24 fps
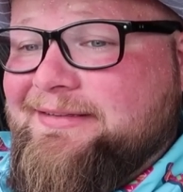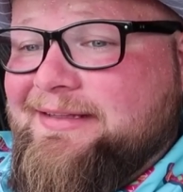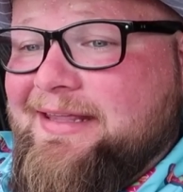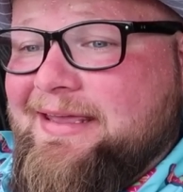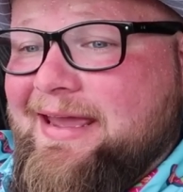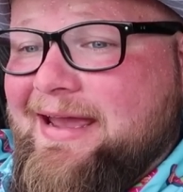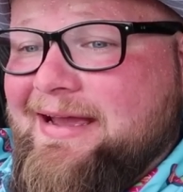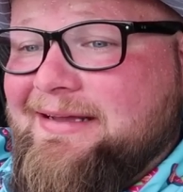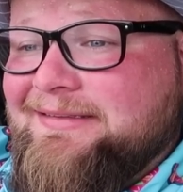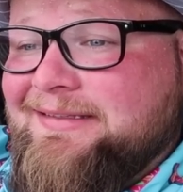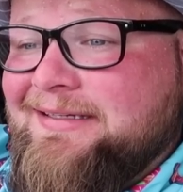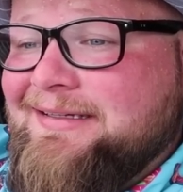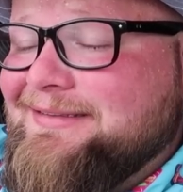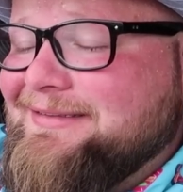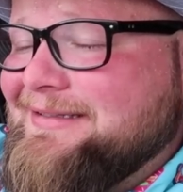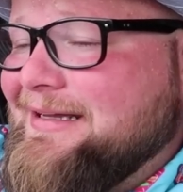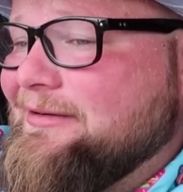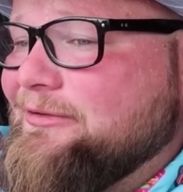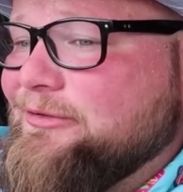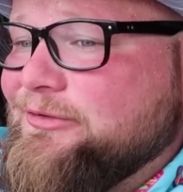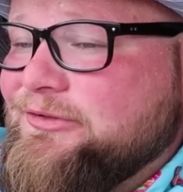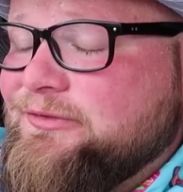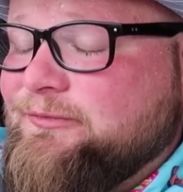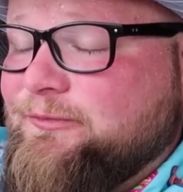The antique
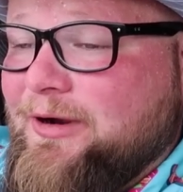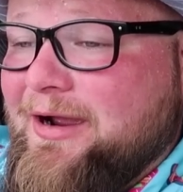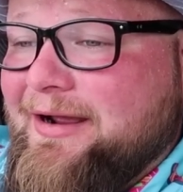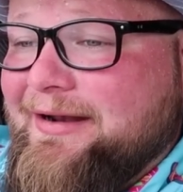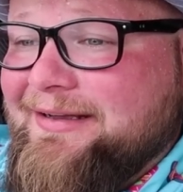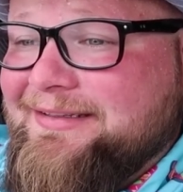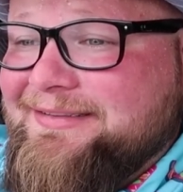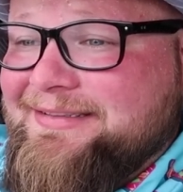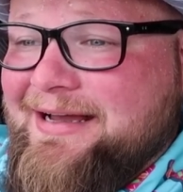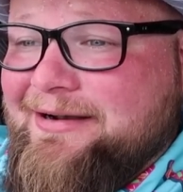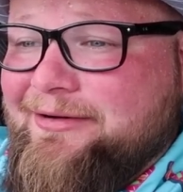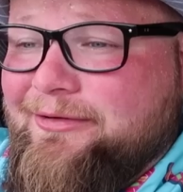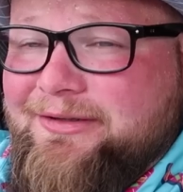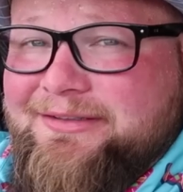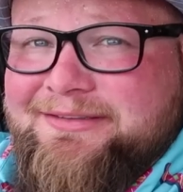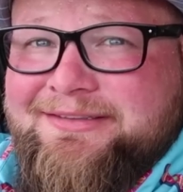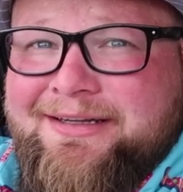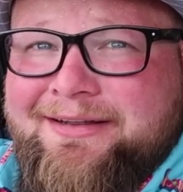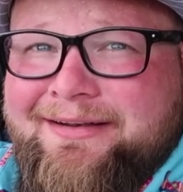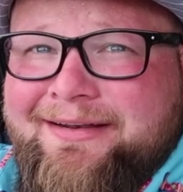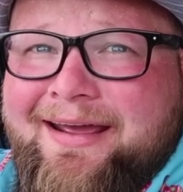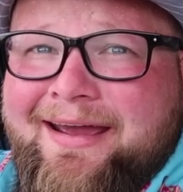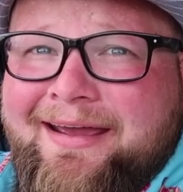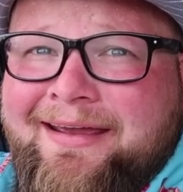center is Friday, Saturday, and
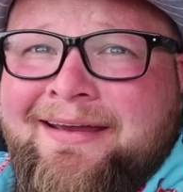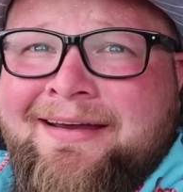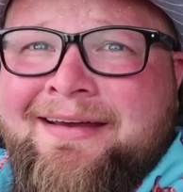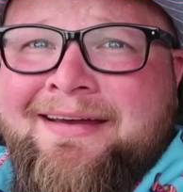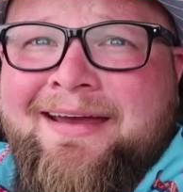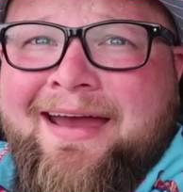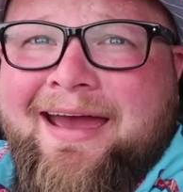Sunday.